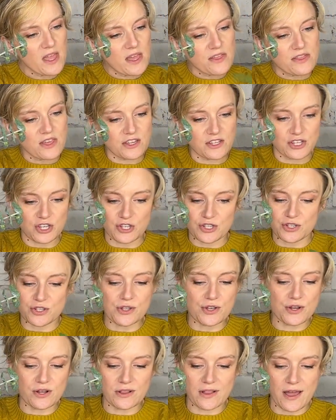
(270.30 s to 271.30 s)
that just
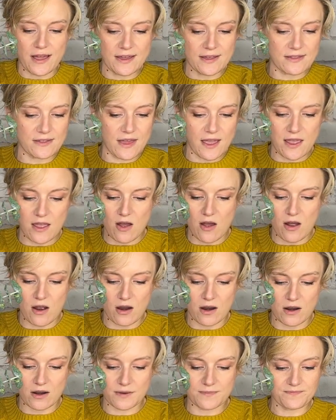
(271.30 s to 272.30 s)
look like they
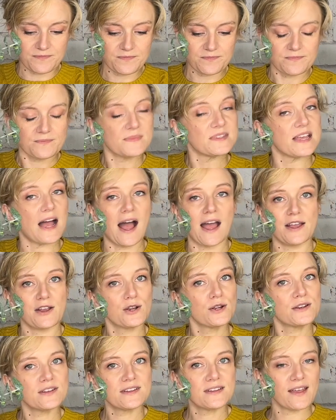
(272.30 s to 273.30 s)
are
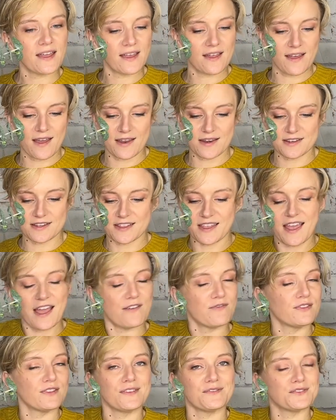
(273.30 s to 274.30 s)
tired and they
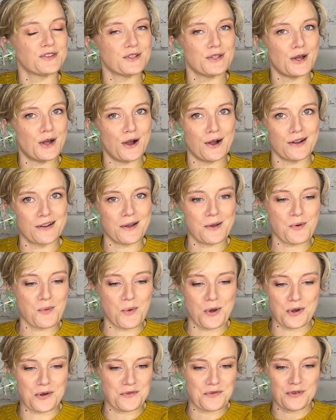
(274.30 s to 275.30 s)
have lived a long,
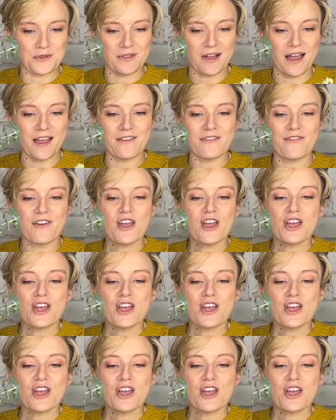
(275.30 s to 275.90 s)
wonderful life,